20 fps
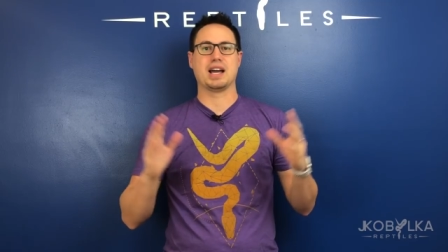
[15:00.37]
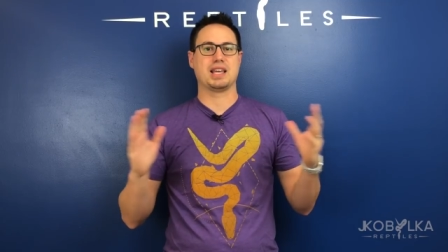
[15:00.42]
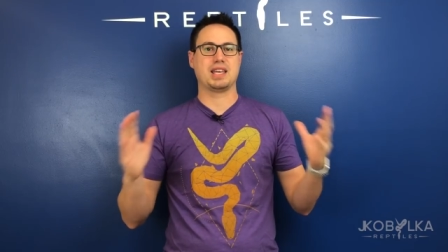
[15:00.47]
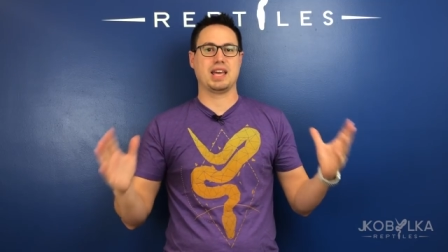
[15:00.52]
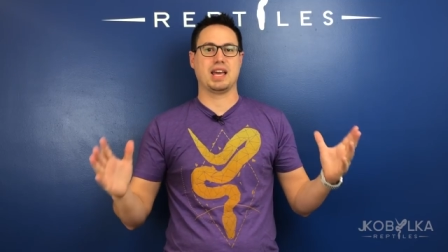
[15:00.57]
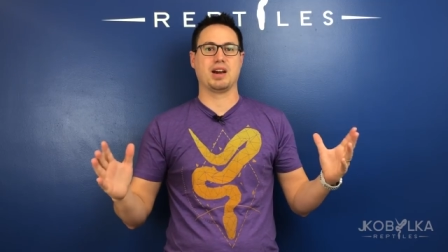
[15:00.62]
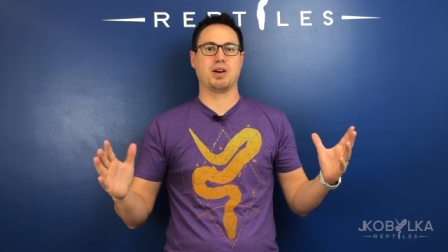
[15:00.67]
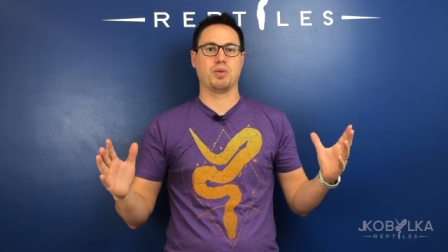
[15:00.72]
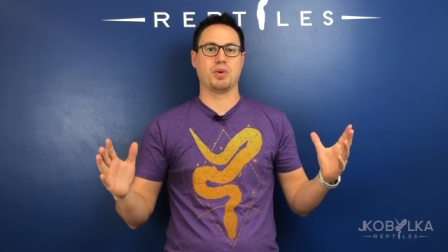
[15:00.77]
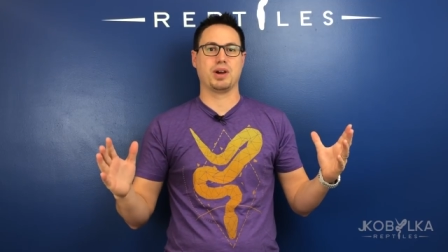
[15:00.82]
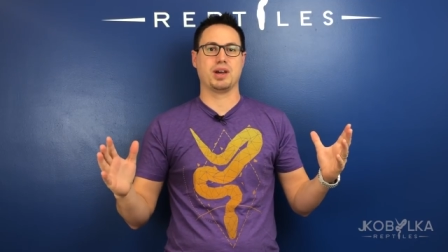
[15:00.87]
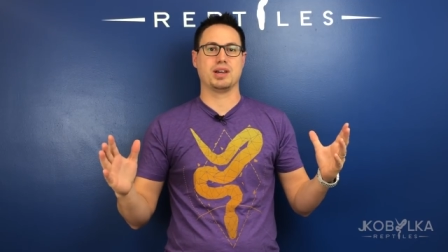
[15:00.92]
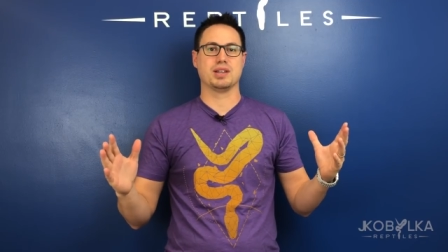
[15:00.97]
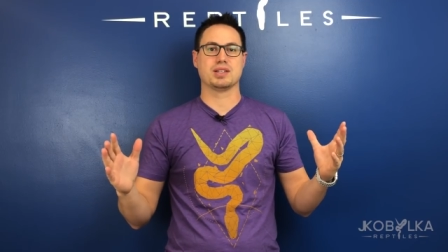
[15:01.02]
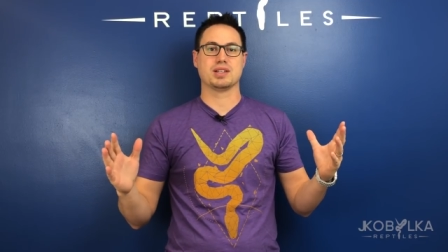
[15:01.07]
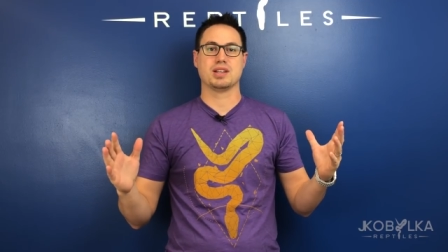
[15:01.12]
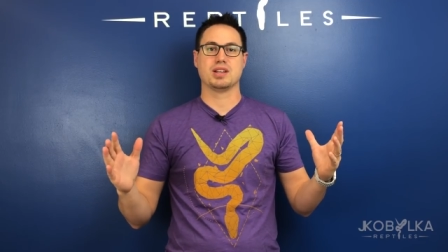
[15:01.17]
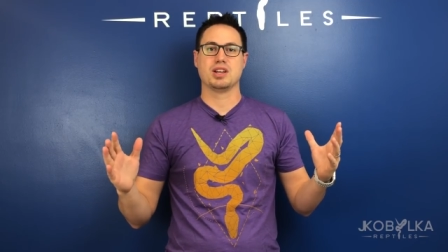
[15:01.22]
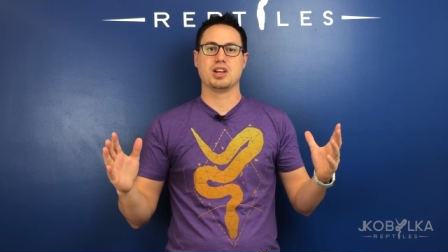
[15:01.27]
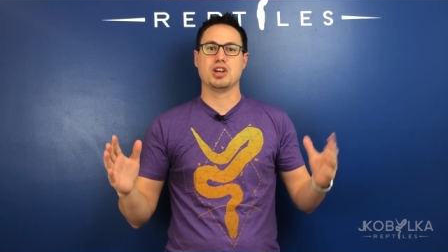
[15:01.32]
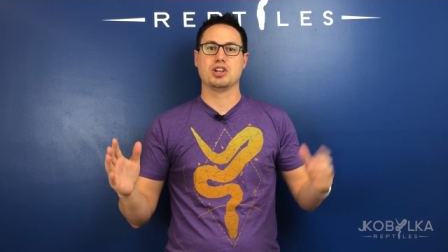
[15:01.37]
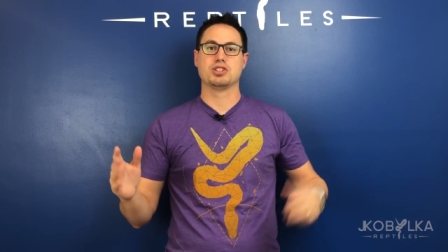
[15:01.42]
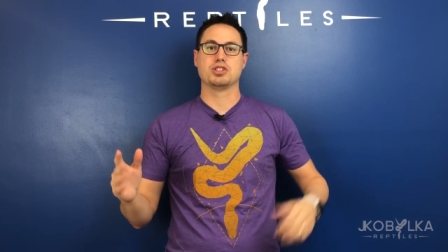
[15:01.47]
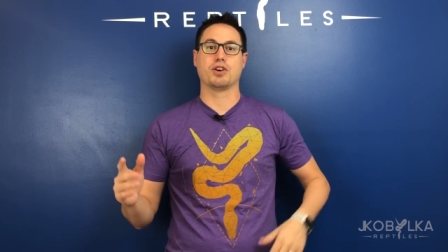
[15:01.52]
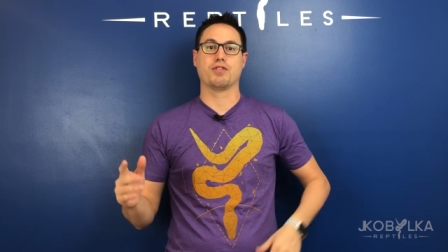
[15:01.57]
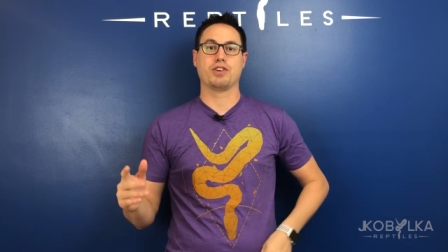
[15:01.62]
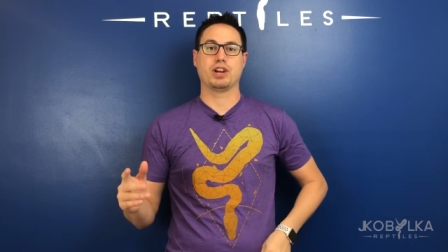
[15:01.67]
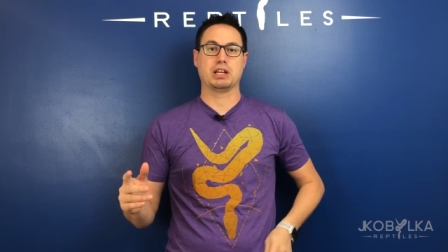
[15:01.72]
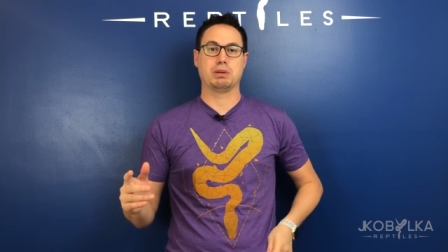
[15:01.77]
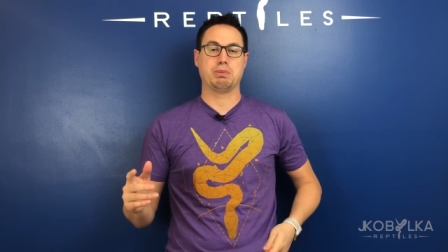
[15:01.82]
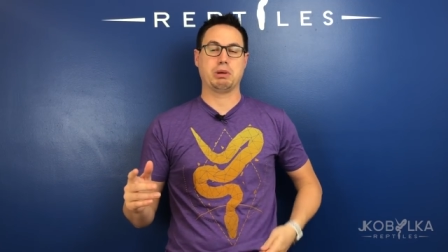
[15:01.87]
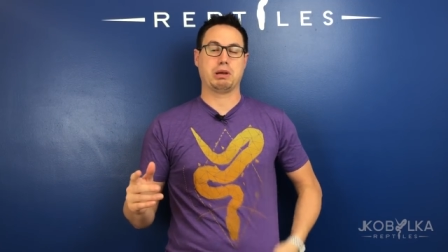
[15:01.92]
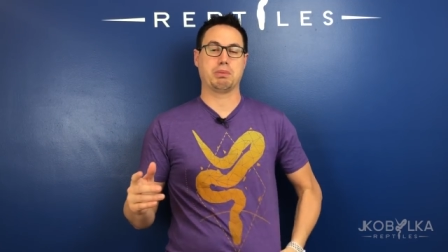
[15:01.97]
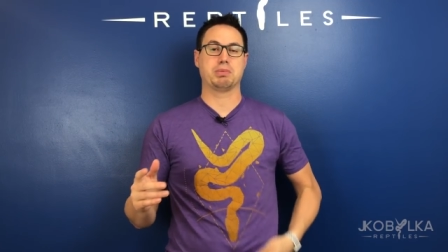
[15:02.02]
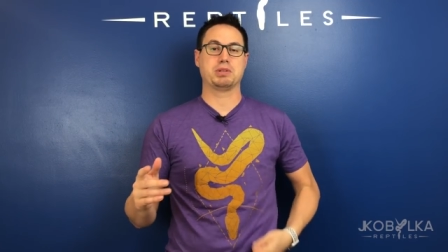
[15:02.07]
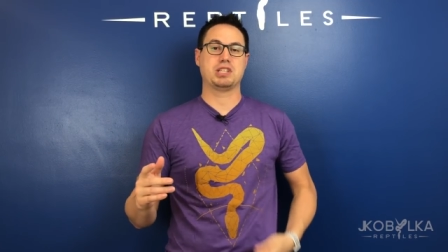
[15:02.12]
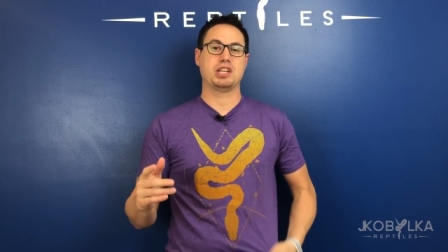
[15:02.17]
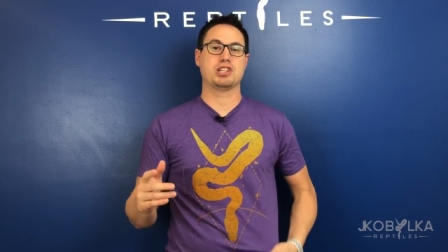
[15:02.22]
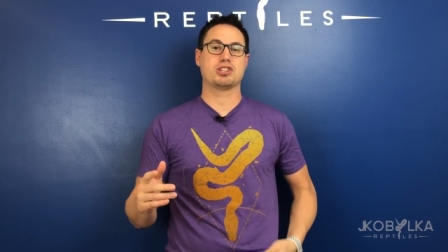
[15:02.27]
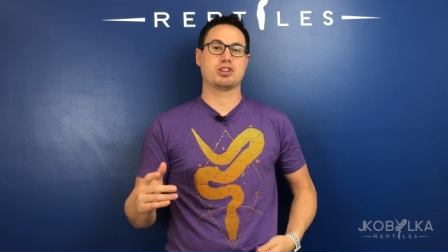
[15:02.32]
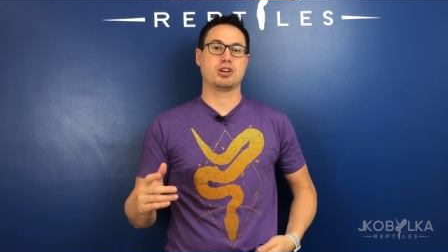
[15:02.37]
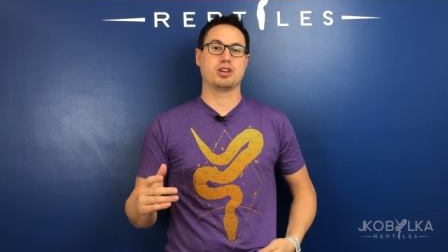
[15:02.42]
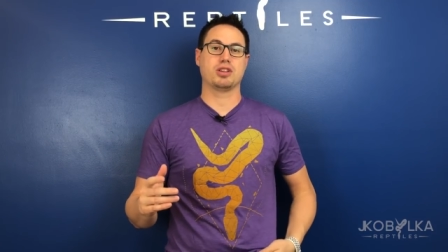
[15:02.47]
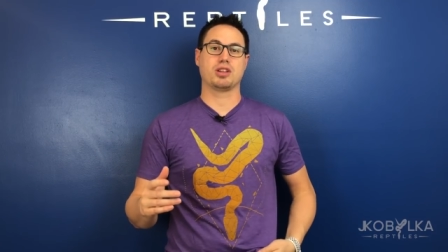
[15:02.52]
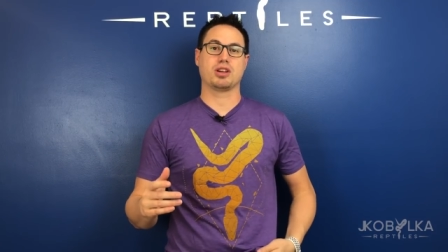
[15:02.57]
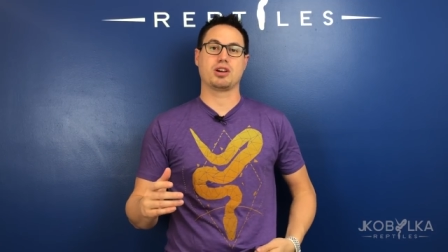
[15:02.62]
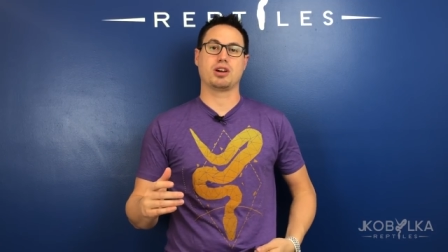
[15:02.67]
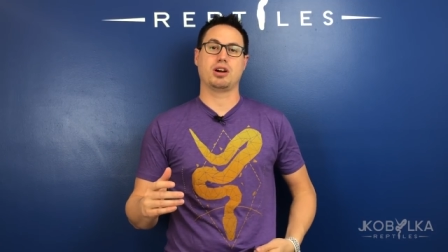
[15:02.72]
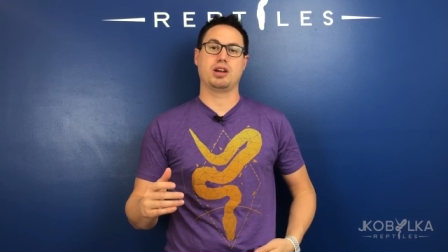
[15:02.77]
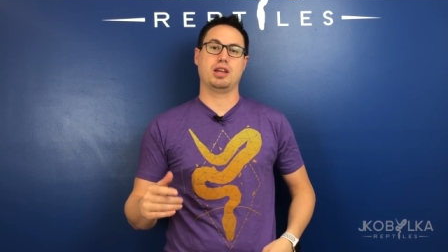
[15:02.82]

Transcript: can't wait. Don't forget to pick up a t-shirt in the,